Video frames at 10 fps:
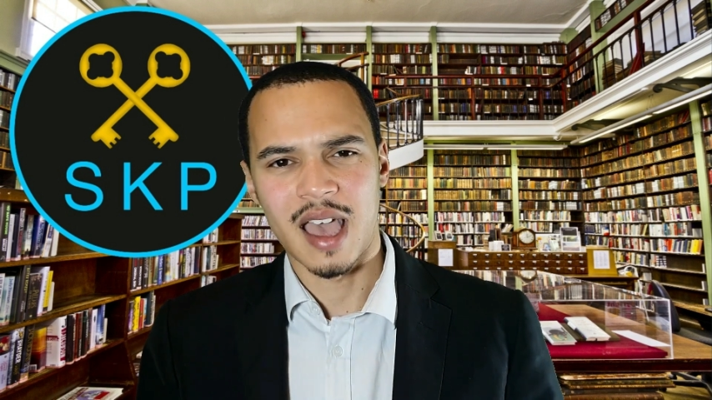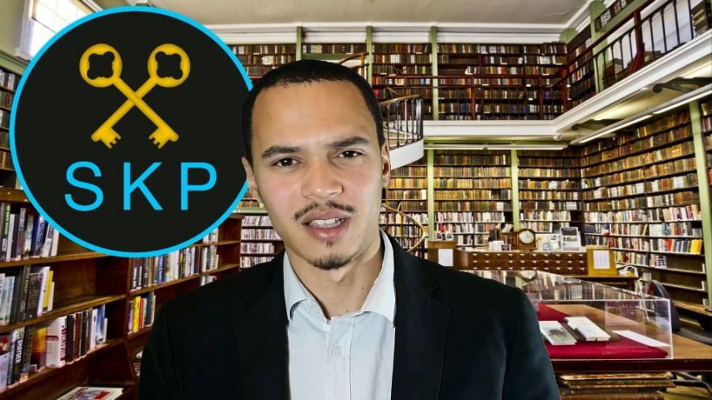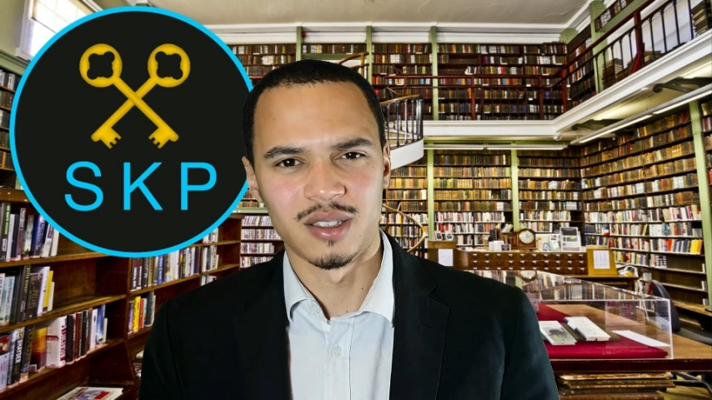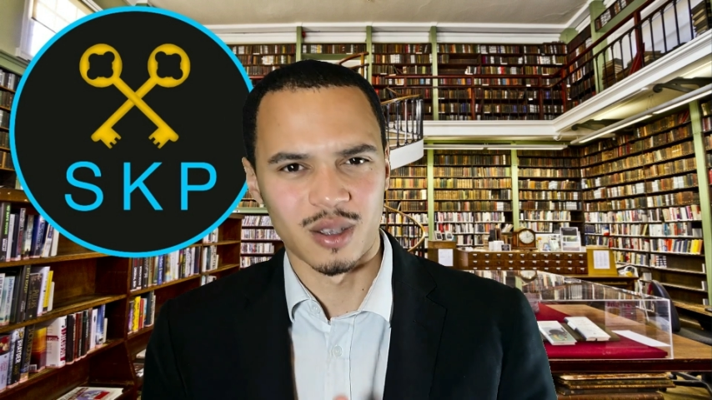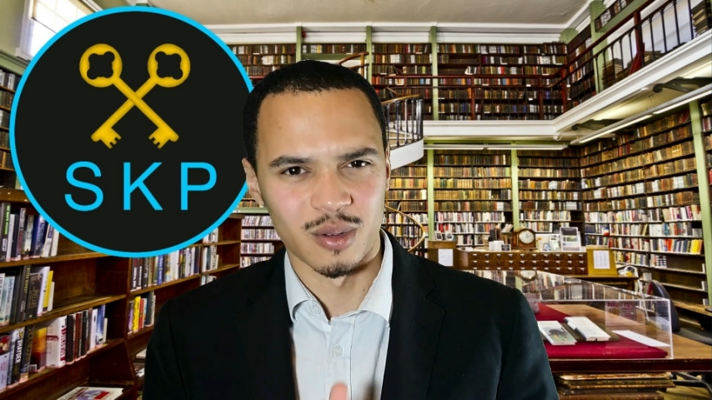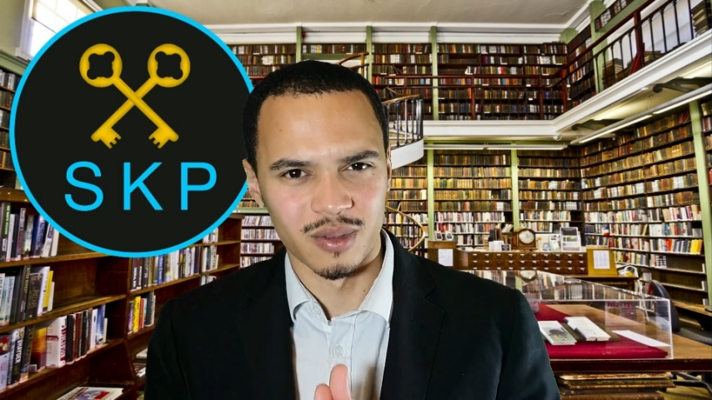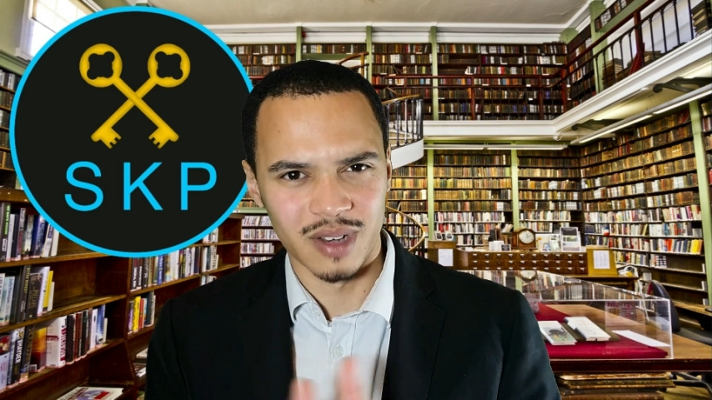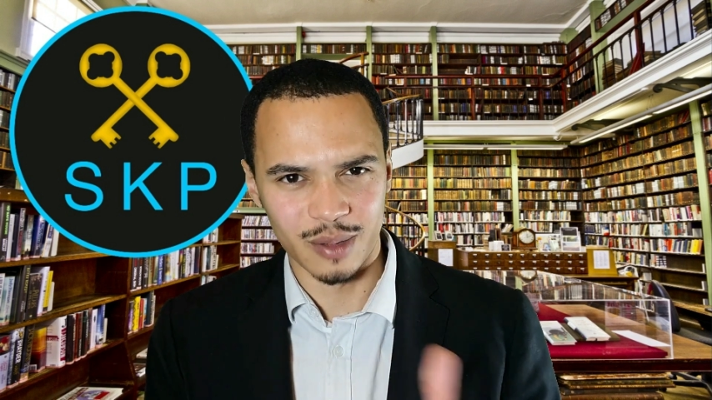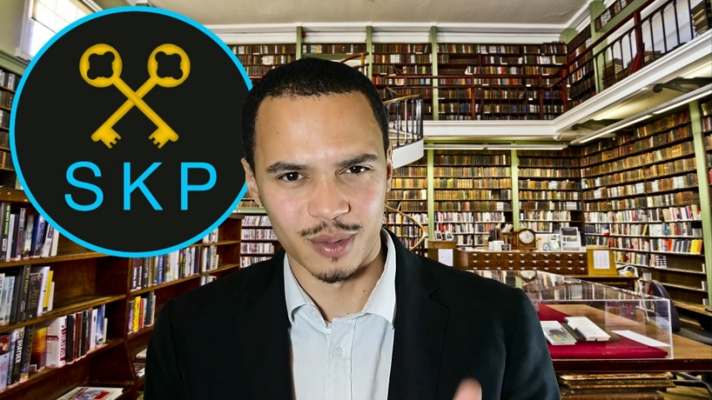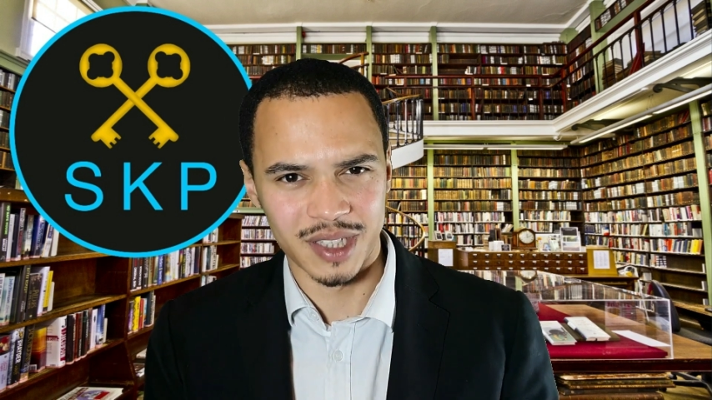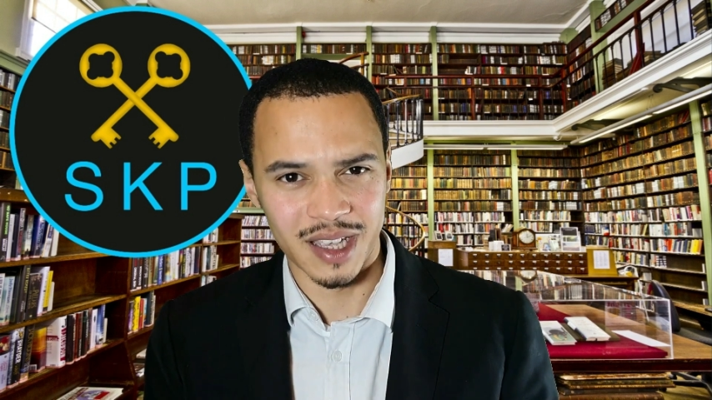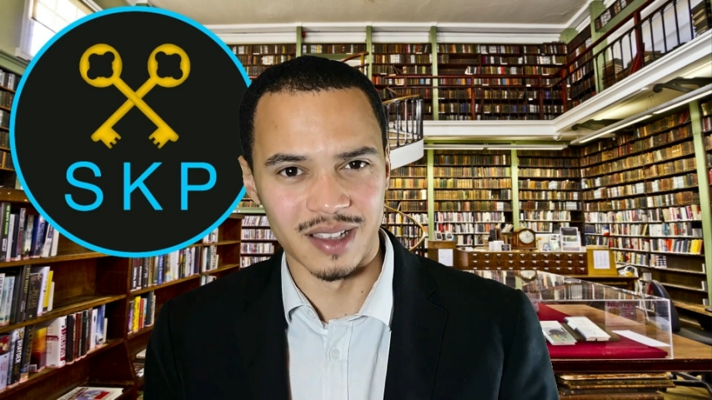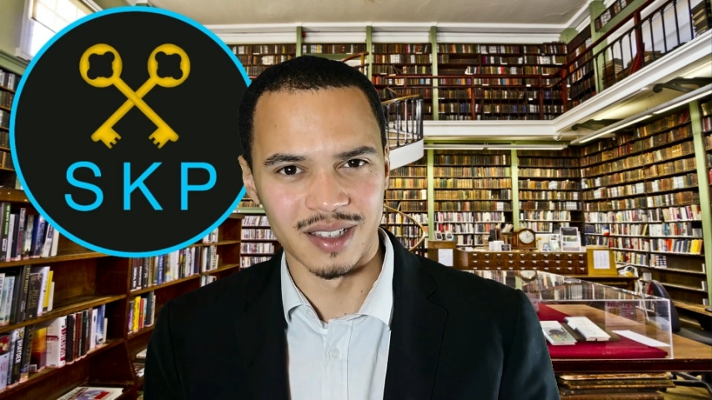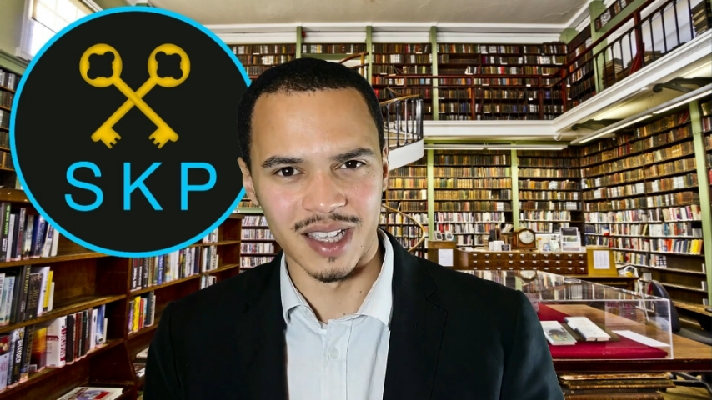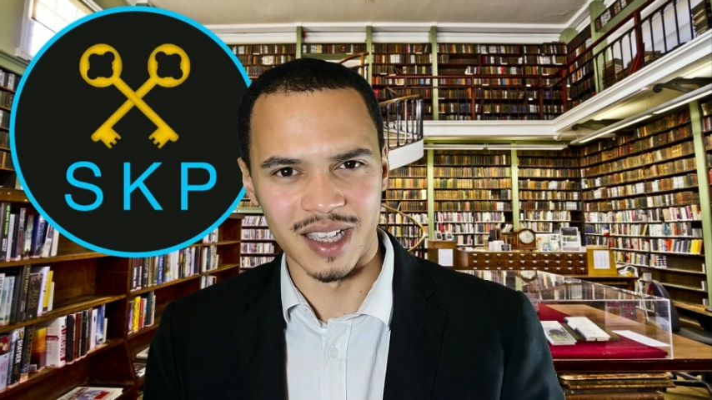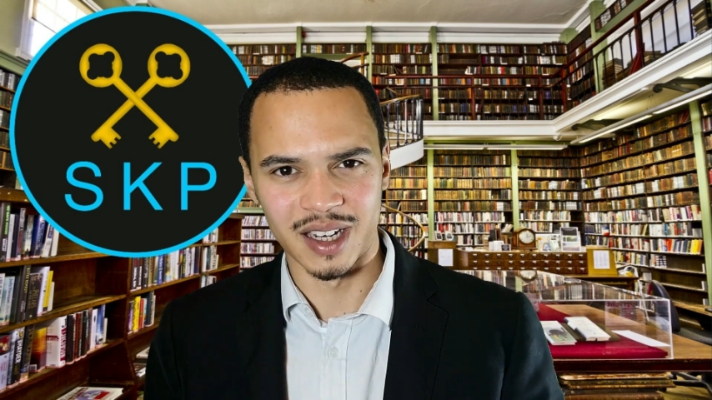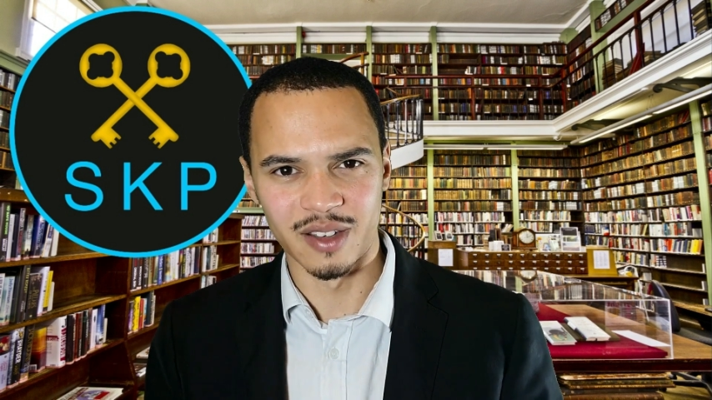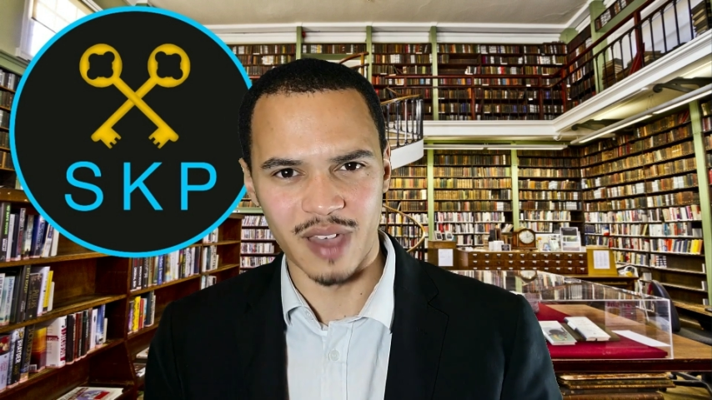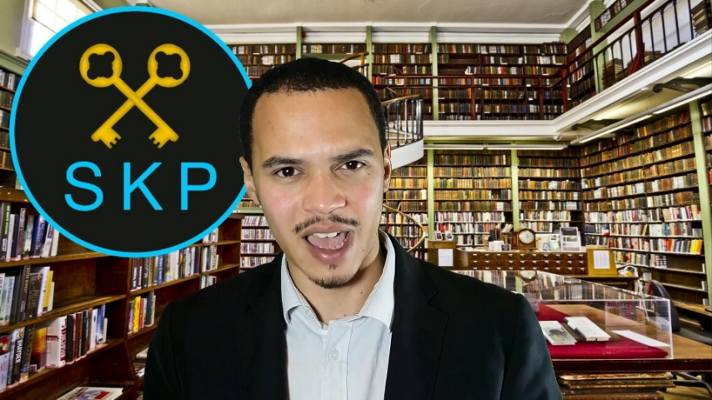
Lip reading: And so, like we said, he kind of